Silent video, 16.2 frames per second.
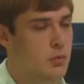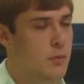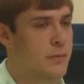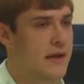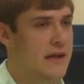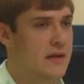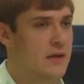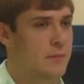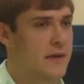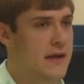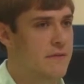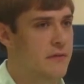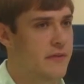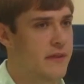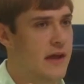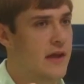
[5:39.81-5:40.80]
You're
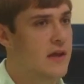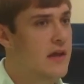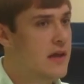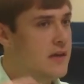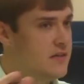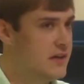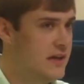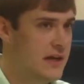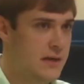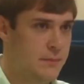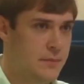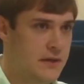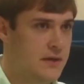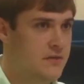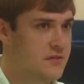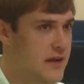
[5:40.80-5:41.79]
paying for that
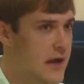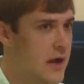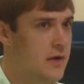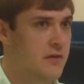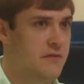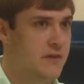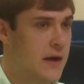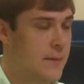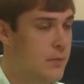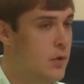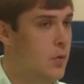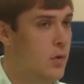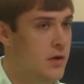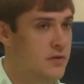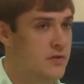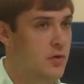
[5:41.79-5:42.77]
1080p sound, 5.1
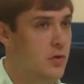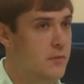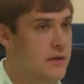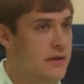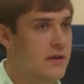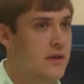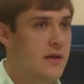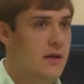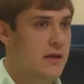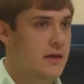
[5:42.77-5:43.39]
Dolby,